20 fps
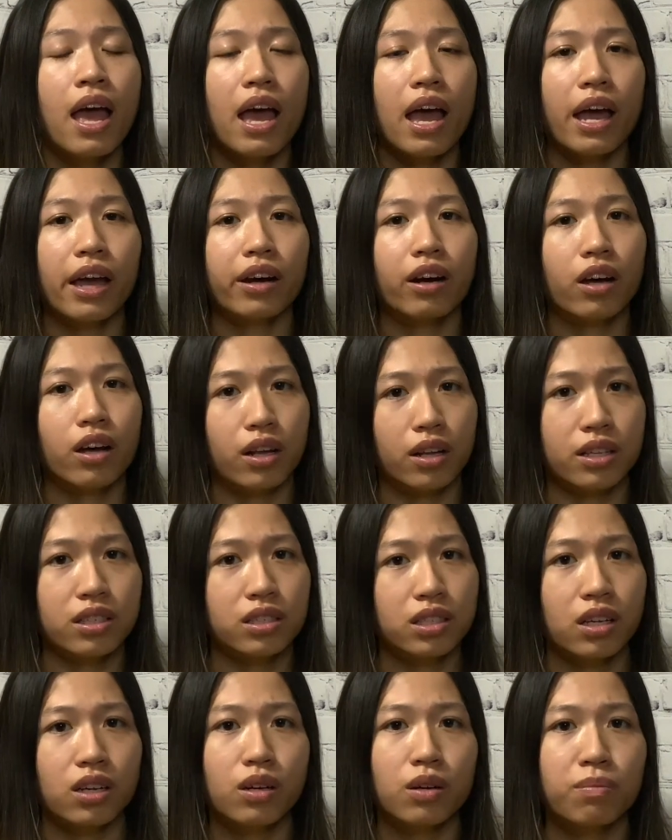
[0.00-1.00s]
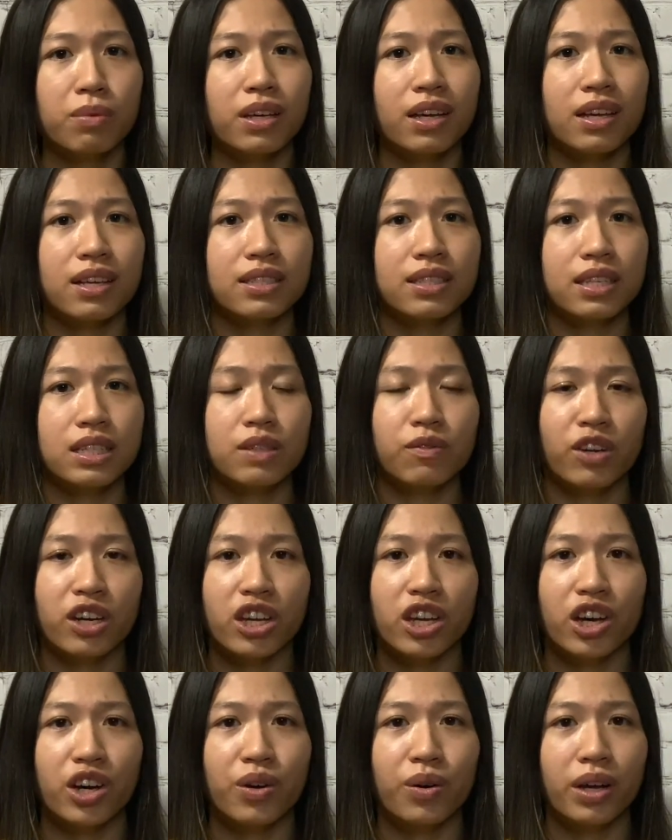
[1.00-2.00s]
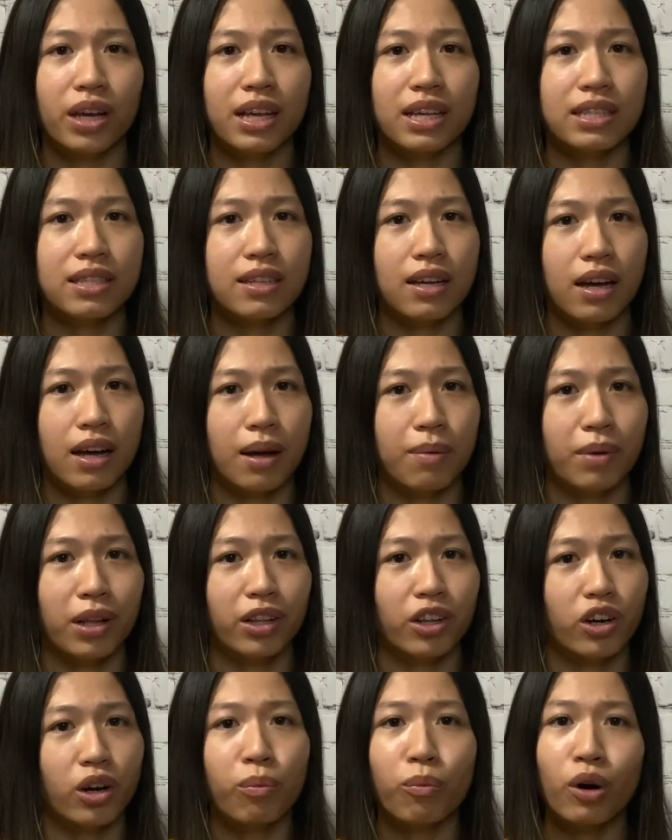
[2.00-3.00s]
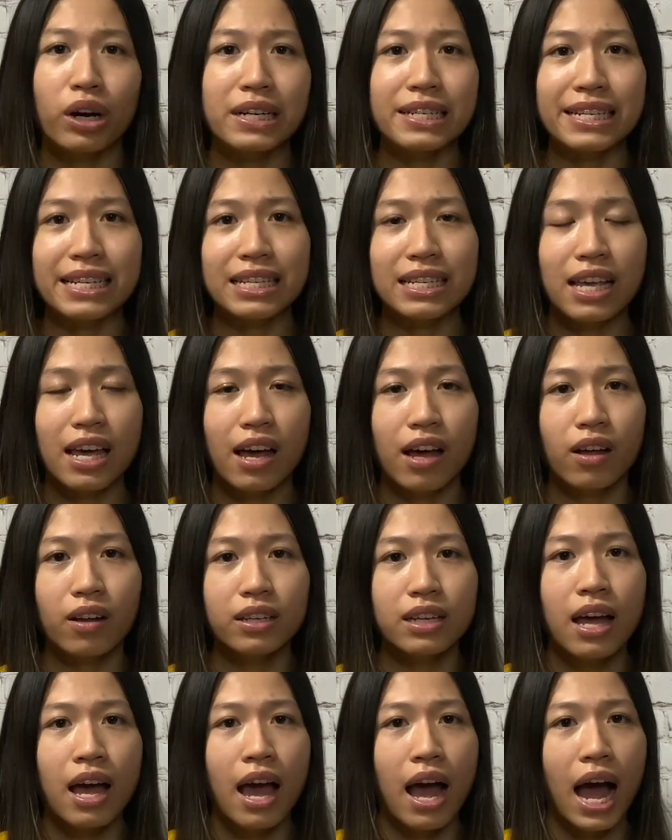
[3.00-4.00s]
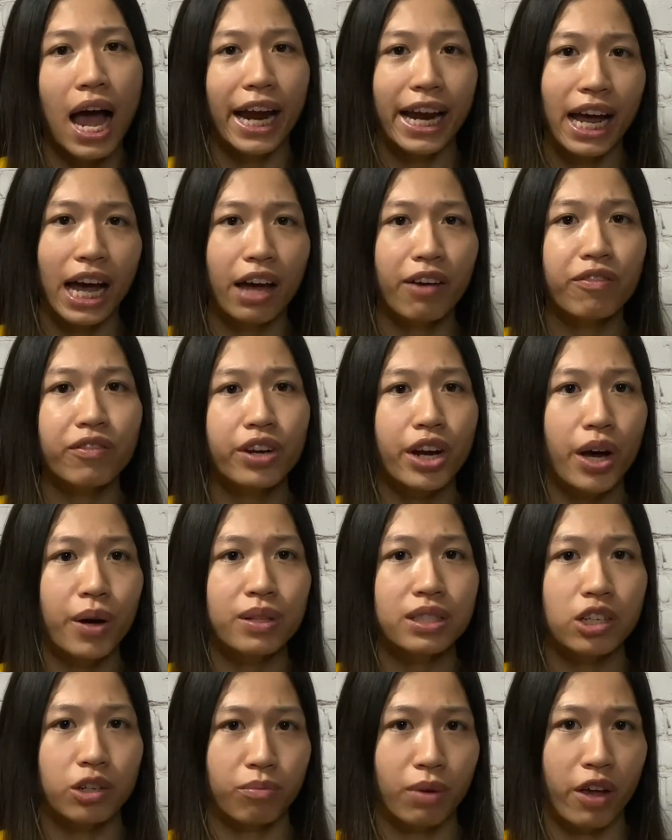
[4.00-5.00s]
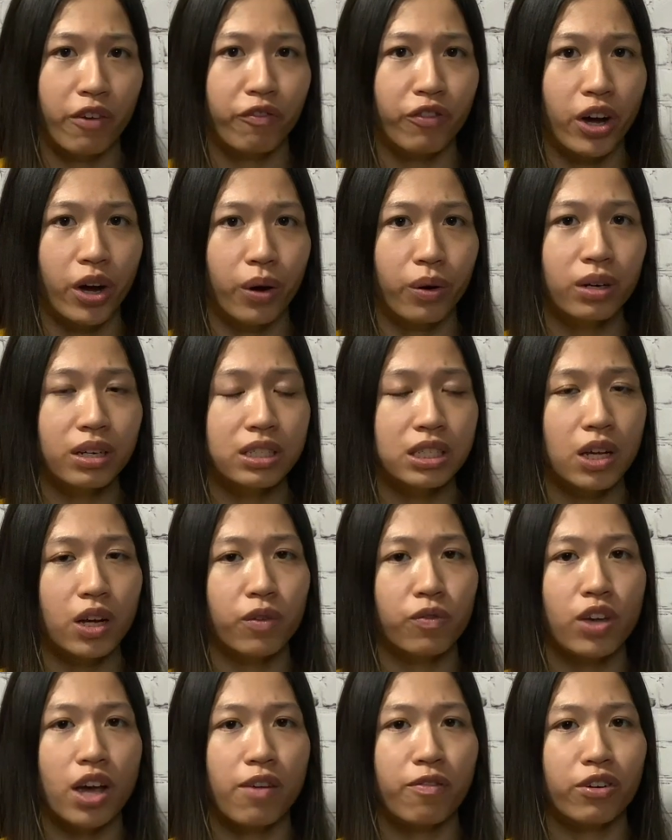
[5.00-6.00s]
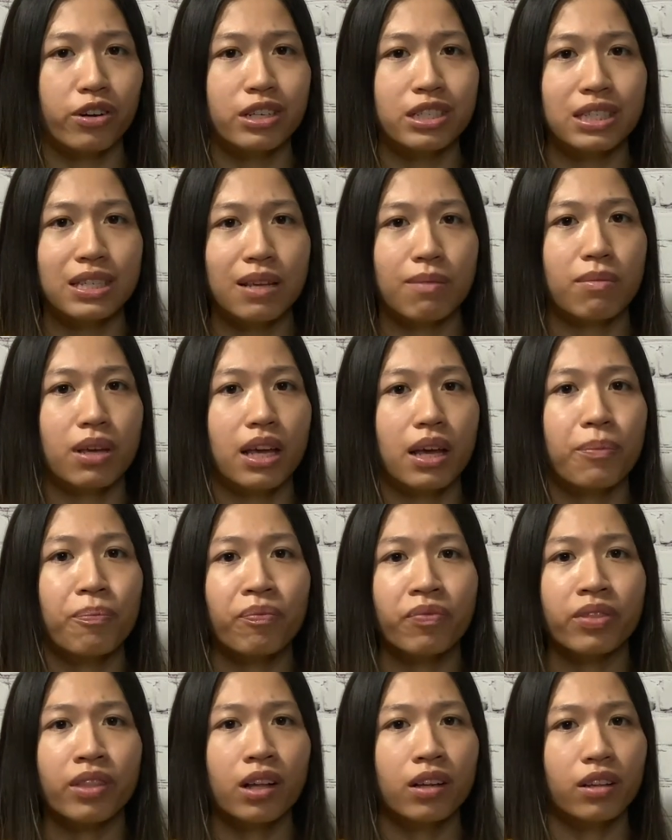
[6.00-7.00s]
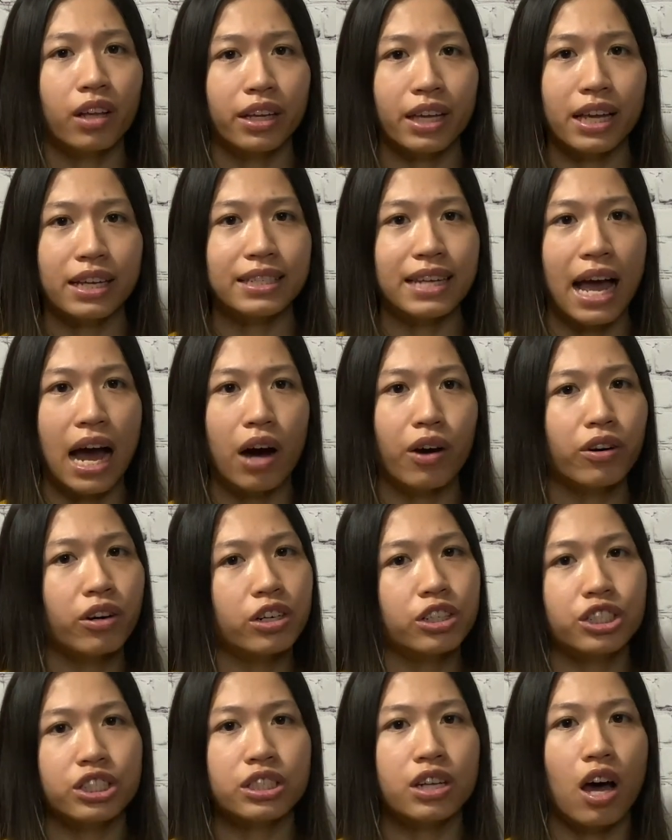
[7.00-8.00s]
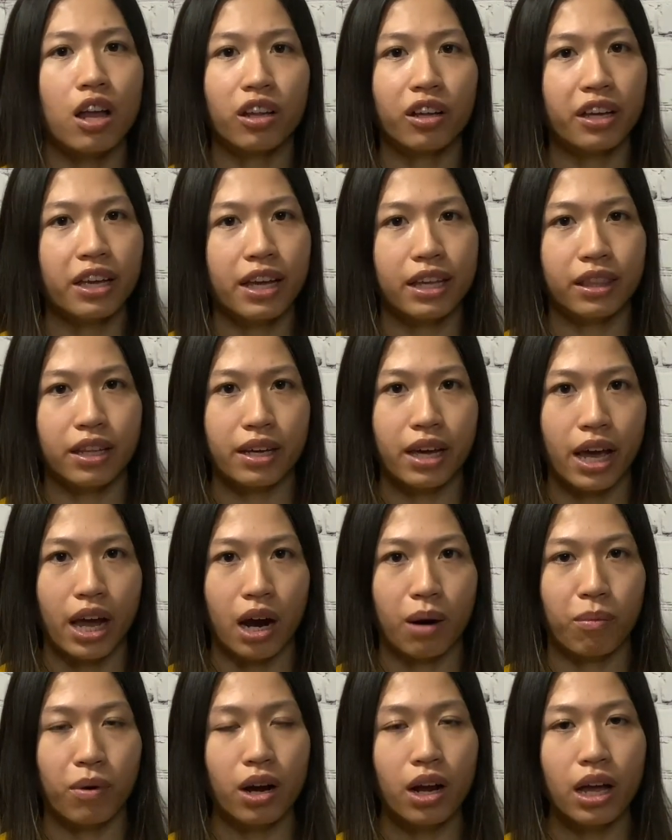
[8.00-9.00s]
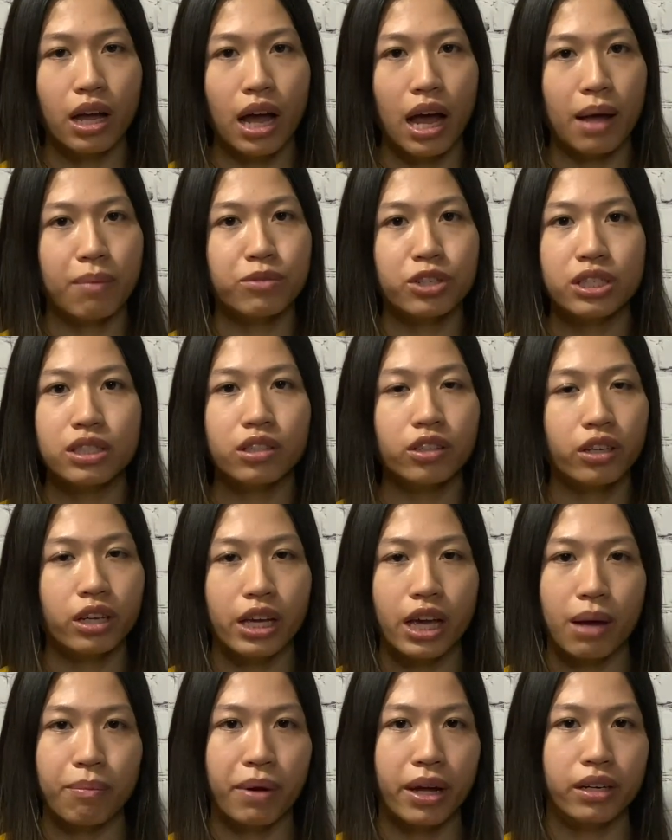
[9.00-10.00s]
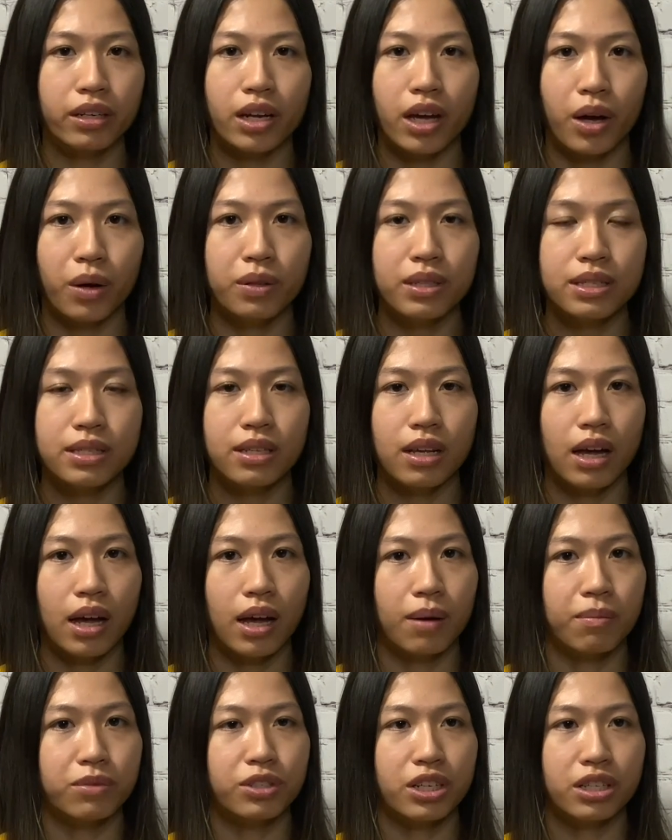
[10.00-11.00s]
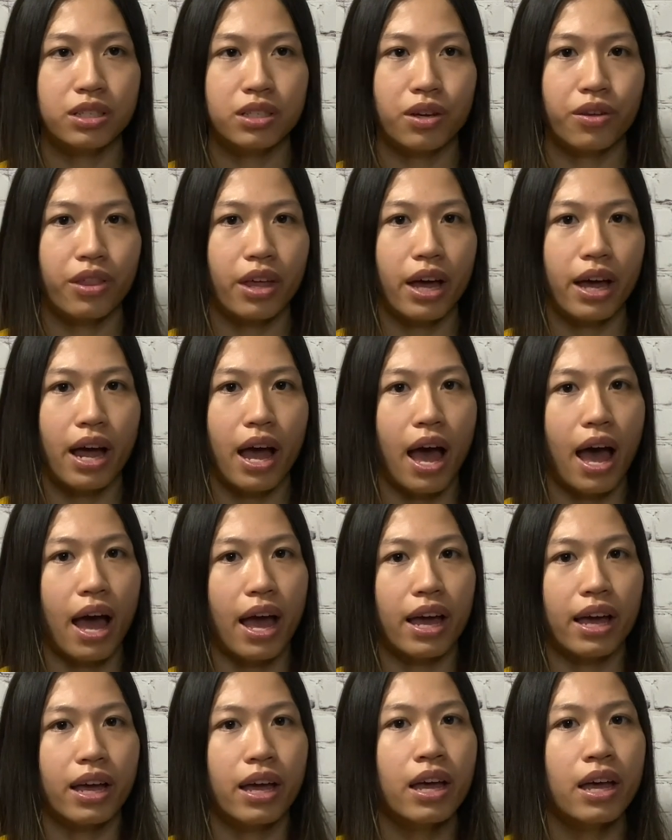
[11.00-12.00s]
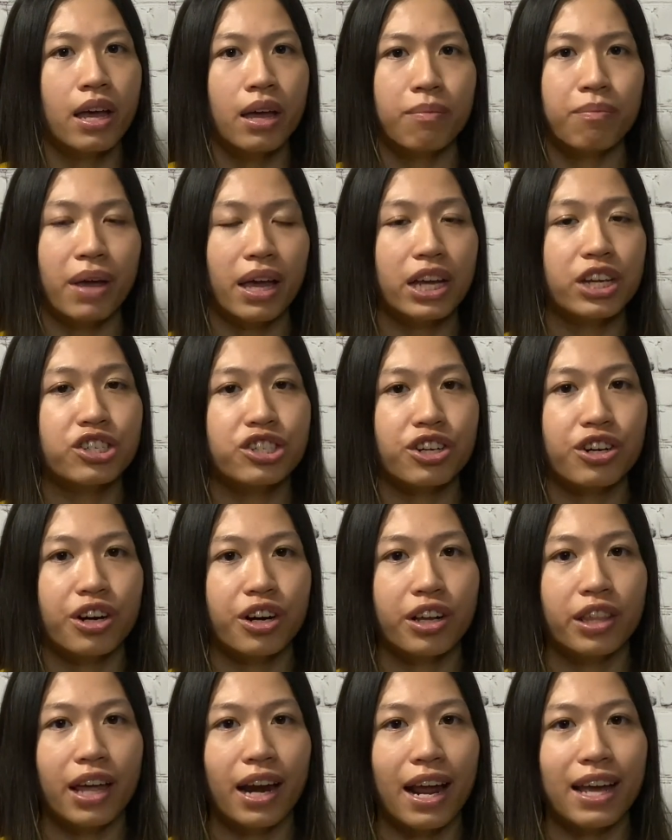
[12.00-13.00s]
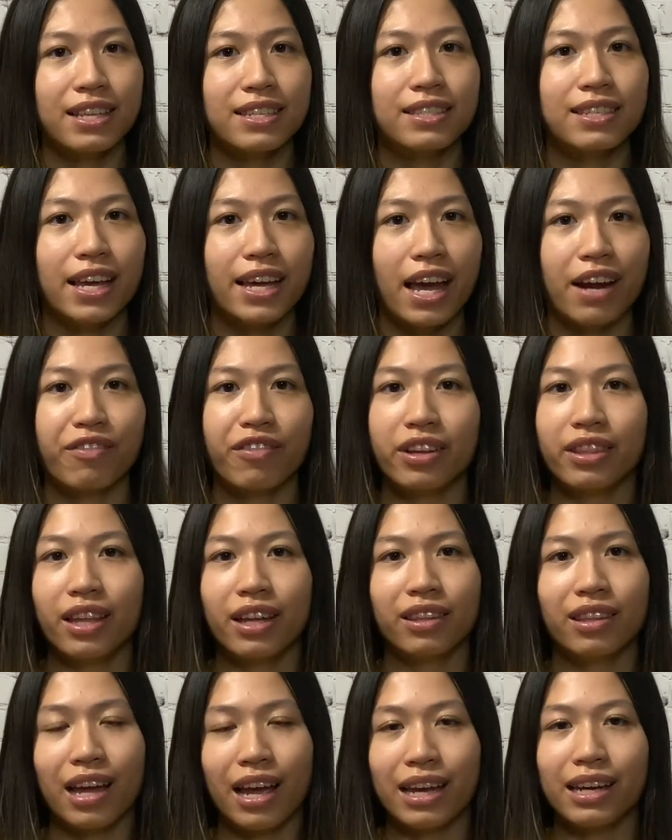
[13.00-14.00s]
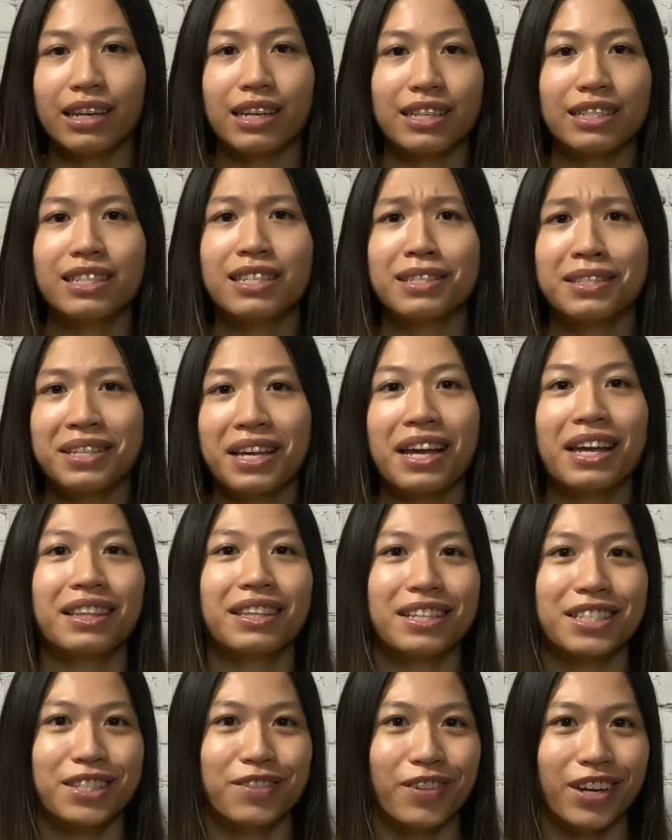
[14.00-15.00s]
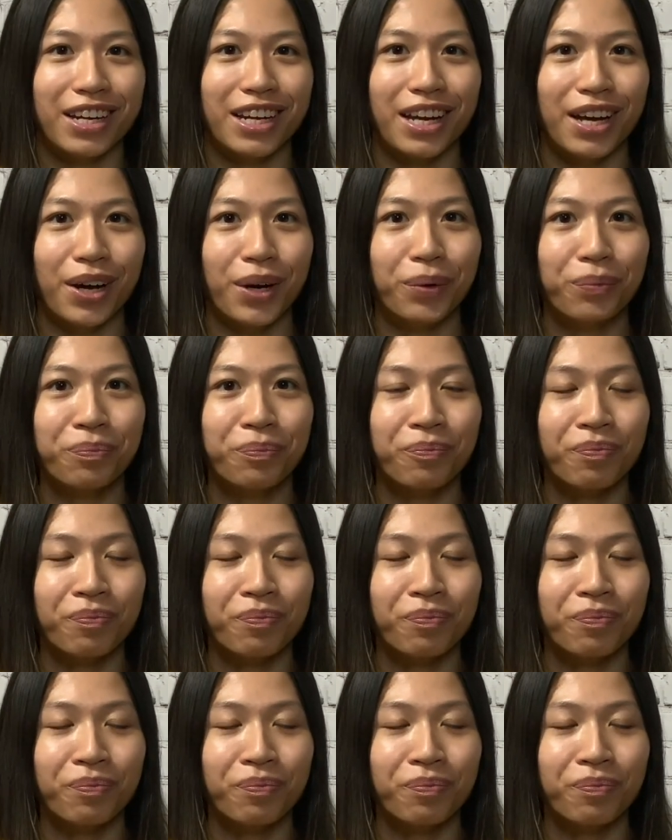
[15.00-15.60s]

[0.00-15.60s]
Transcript: And also because this video is um, a little more detailed, I have notes on my phone. So if you ever see me looking down or just not looking at the camera. I'm just looking at my notes um, just so that I make sure that I say everything that I need to say in this video.